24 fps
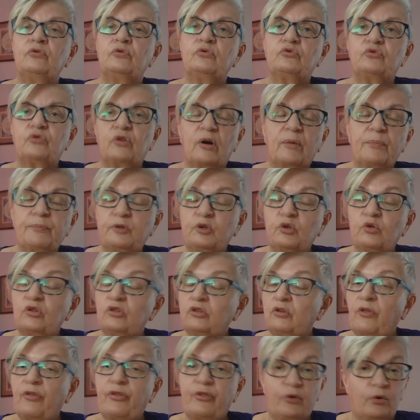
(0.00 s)
you drop
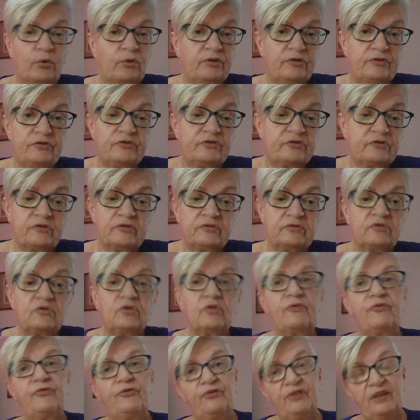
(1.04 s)
your thoughts,
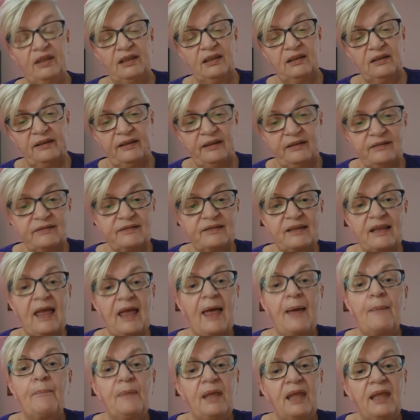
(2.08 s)
your feelings,
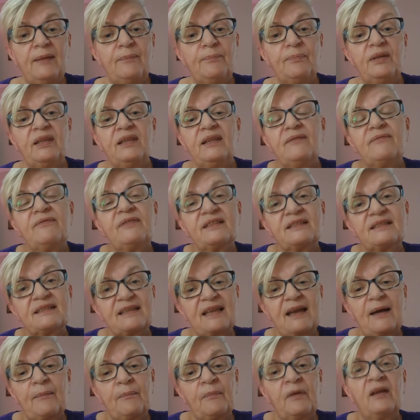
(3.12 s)
and maybe even
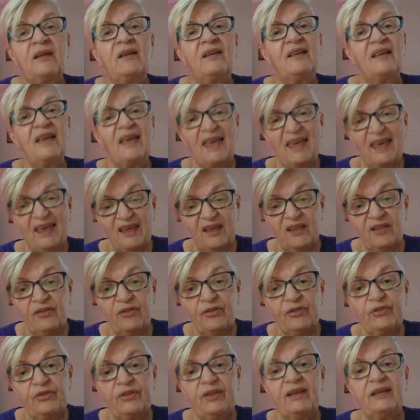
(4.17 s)
some
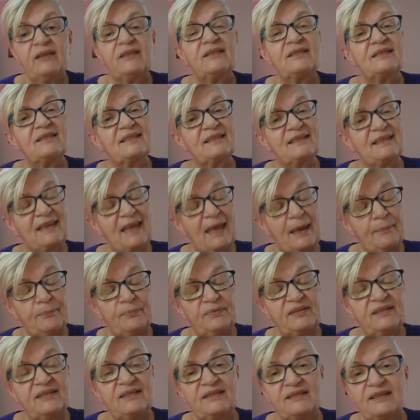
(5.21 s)
health the
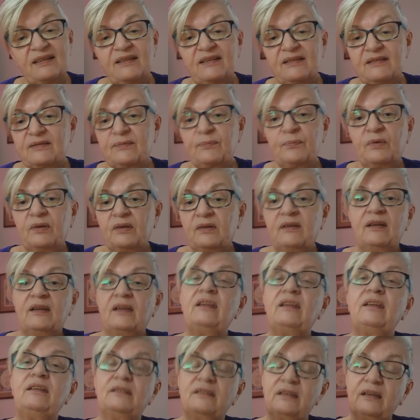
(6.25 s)
skepticism
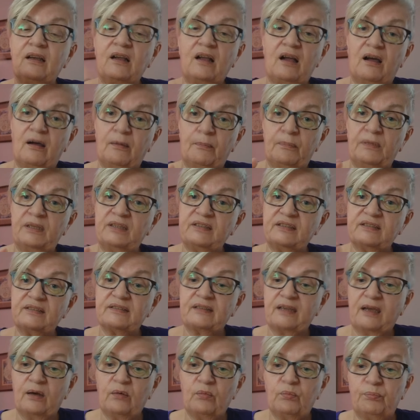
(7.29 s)
in the comments
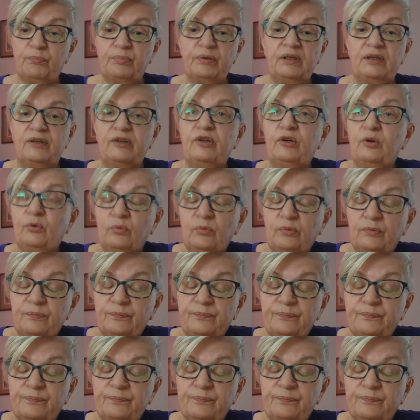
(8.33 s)
down below.